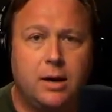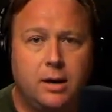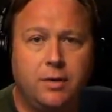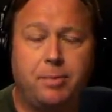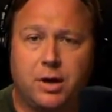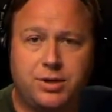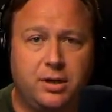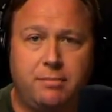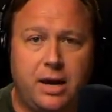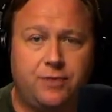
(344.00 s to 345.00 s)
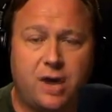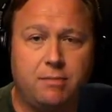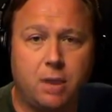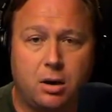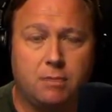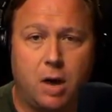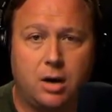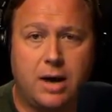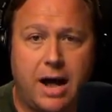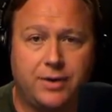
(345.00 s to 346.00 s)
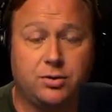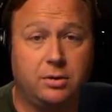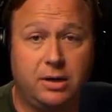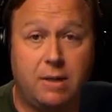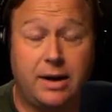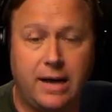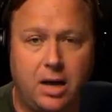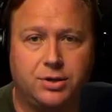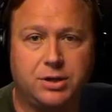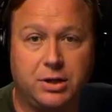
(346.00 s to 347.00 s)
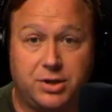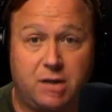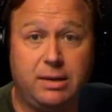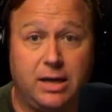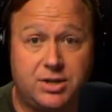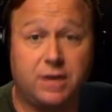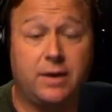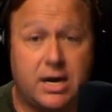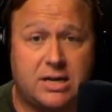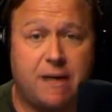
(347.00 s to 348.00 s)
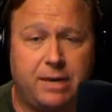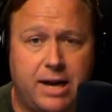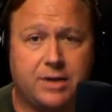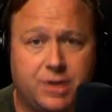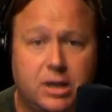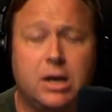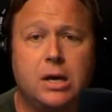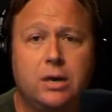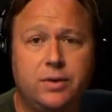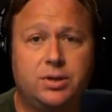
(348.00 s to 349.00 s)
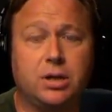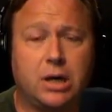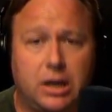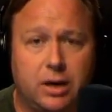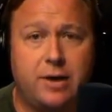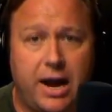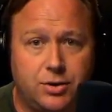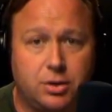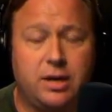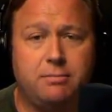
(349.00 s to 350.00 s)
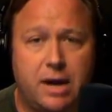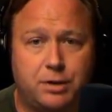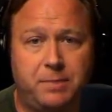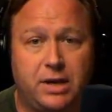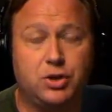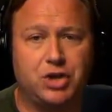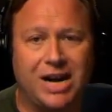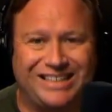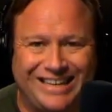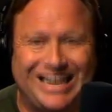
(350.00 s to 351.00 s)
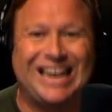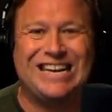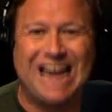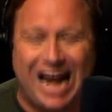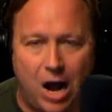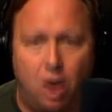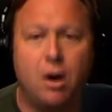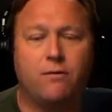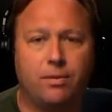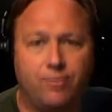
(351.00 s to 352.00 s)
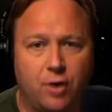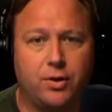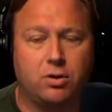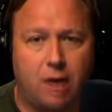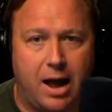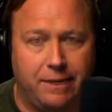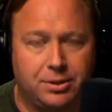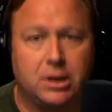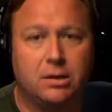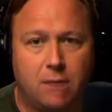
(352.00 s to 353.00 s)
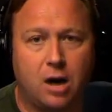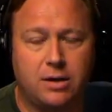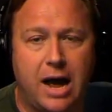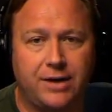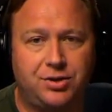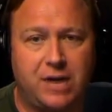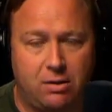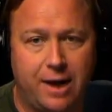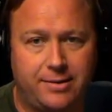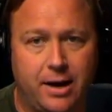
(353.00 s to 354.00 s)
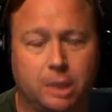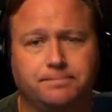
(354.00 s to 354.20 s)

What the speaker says: The person that may try to murder Mark Dice or anybody else is going to be listening the next time he does it. This is a clear danger. He must be injuncted now from further crimes. Mark Dice, stay right there.